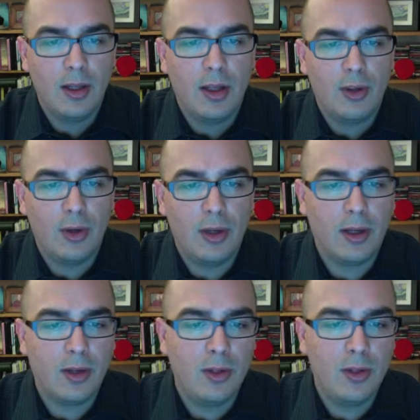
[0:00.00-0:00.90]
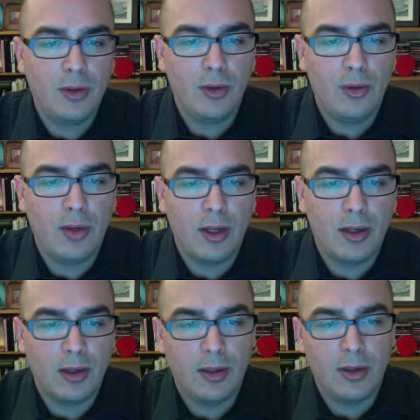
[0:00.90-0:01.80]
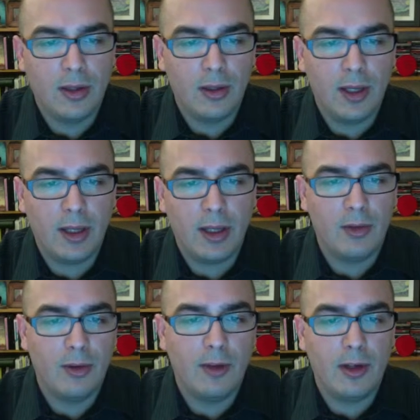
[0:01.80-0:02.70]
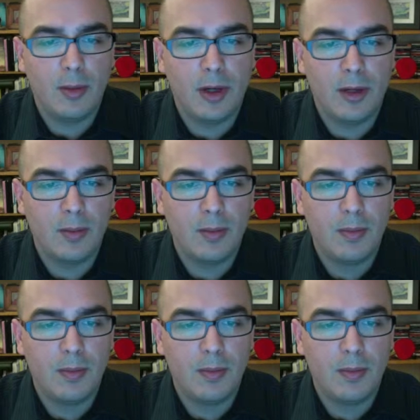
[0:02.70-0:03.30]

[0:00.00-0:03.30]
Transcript: So and I continue to do that until I get to the very bottom.